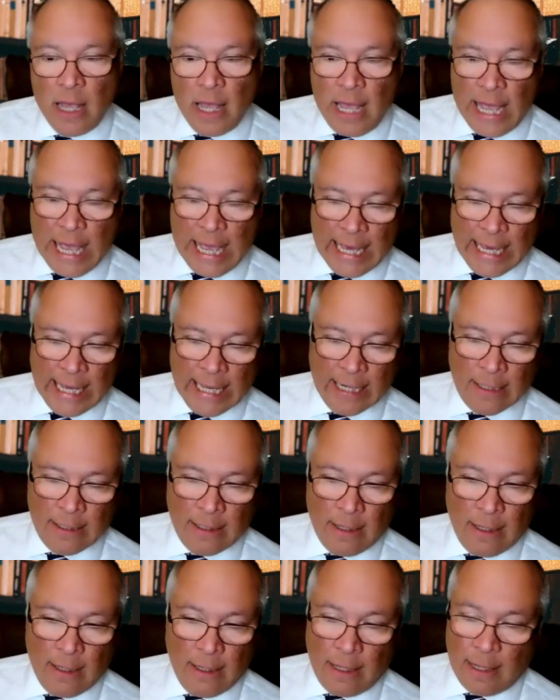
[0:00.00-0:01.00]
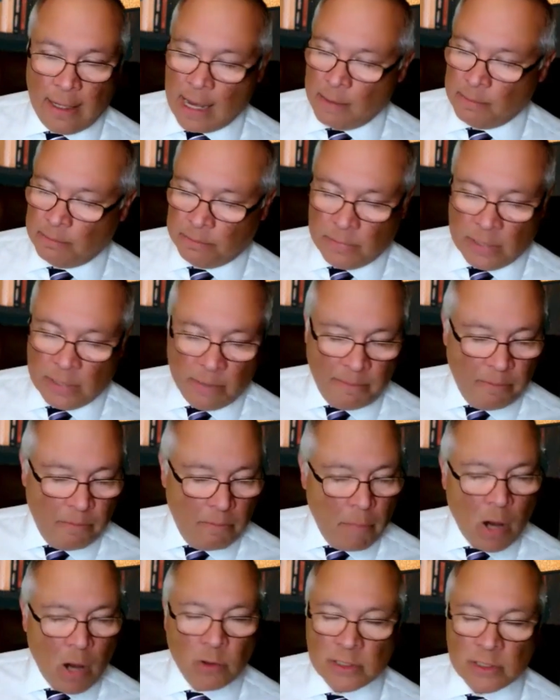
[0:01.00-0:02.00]
And um, the
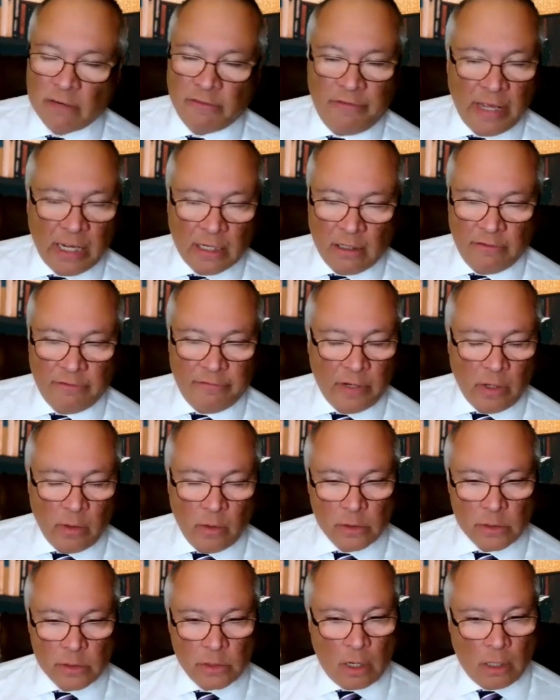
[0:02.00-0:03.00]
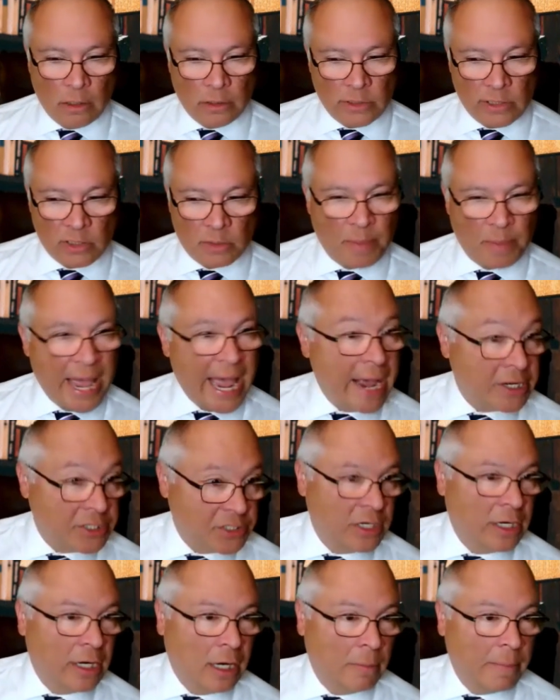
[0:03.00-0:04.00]
most effective folks are just
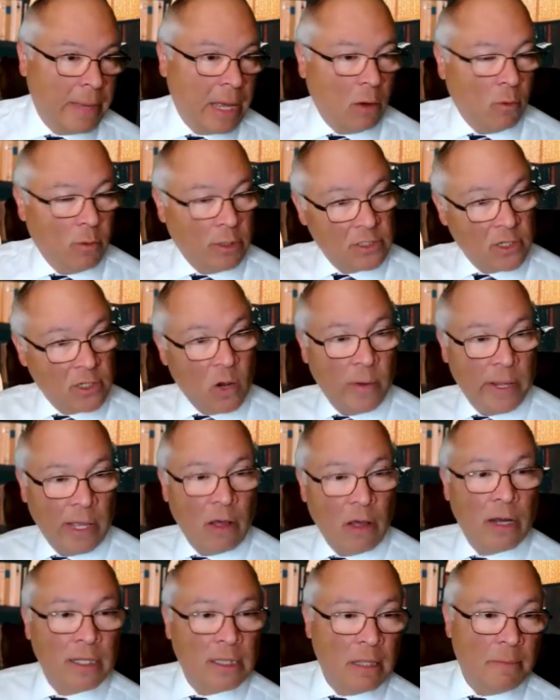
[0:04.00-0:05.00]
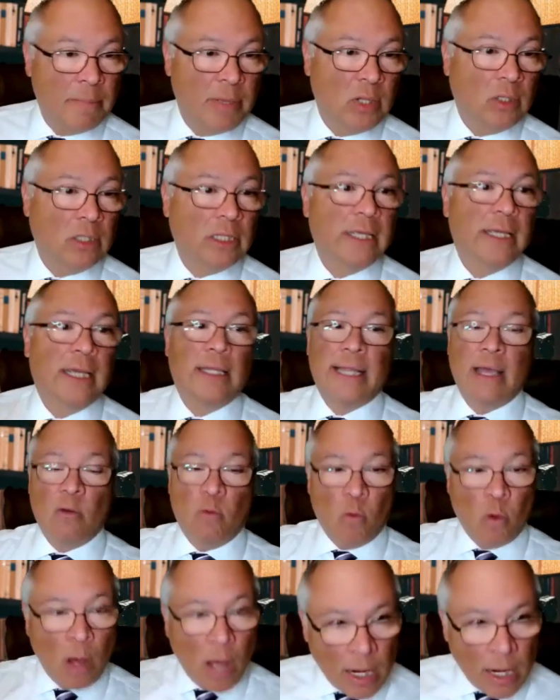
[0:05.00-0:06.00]
passionate about what's going on in the building and they
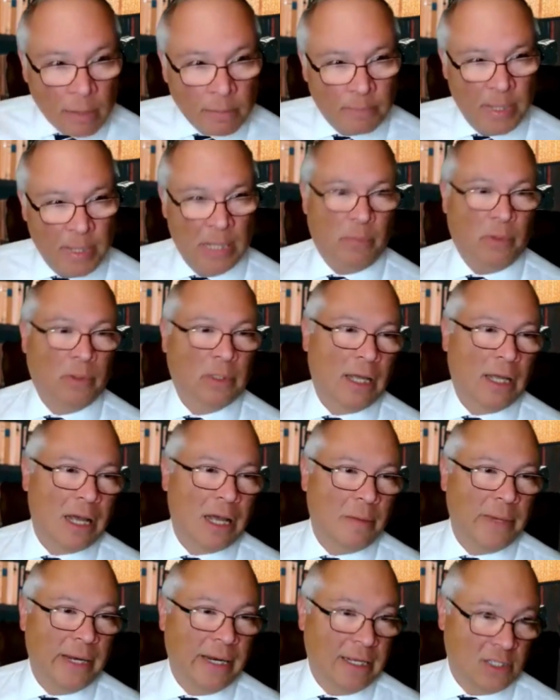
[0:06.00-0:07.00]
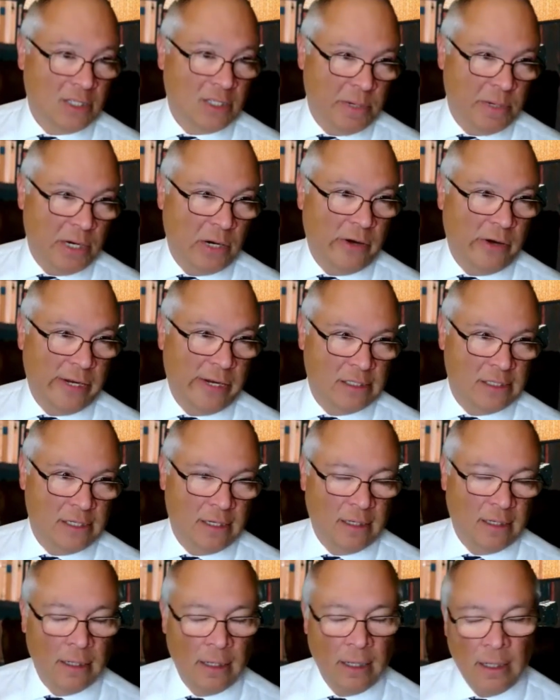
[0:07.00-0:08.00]
want people to come and experience
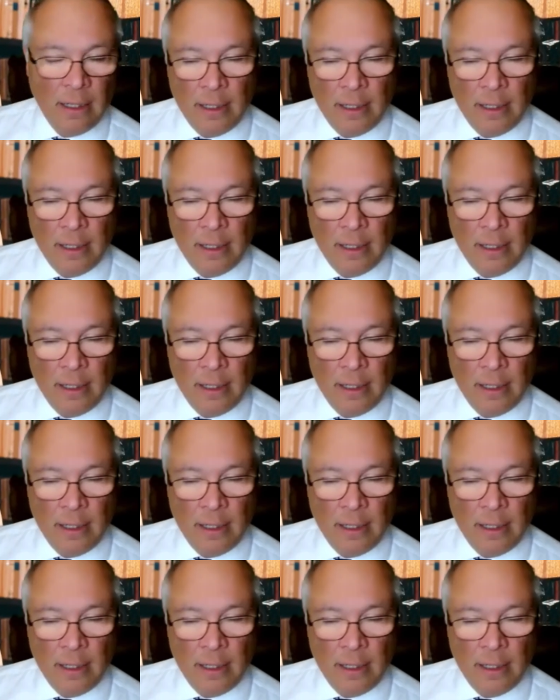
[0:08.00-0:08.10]
it.